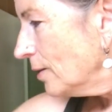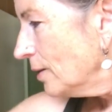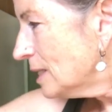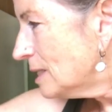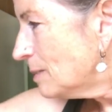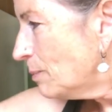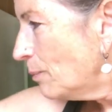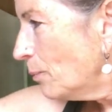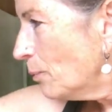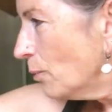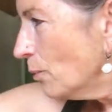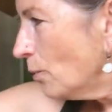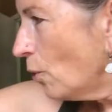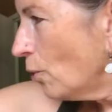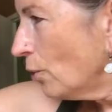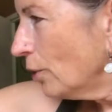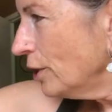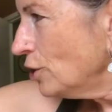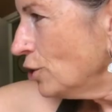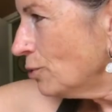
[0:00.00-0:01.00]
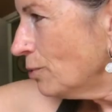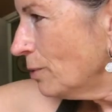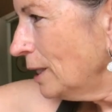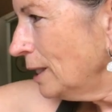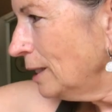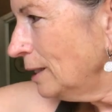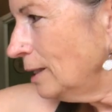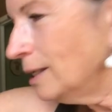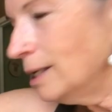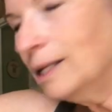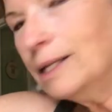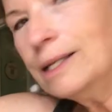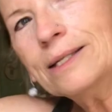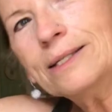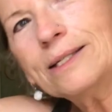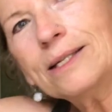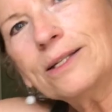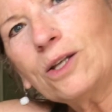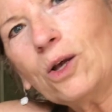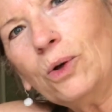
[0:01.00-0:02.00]
This orange one,
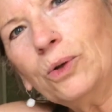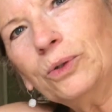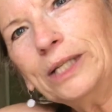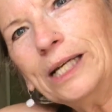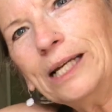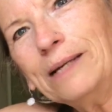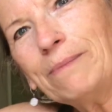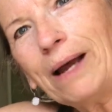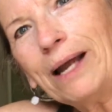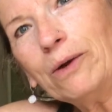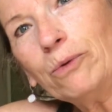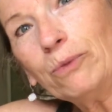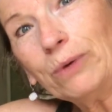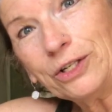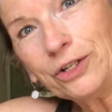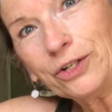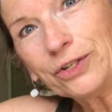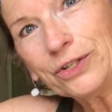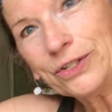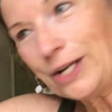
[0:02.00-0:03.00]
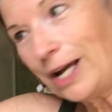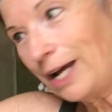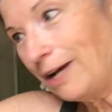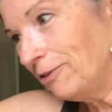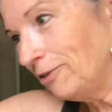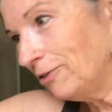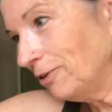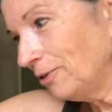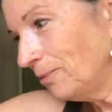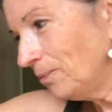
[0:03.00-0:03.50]
this is holding my winter stuff.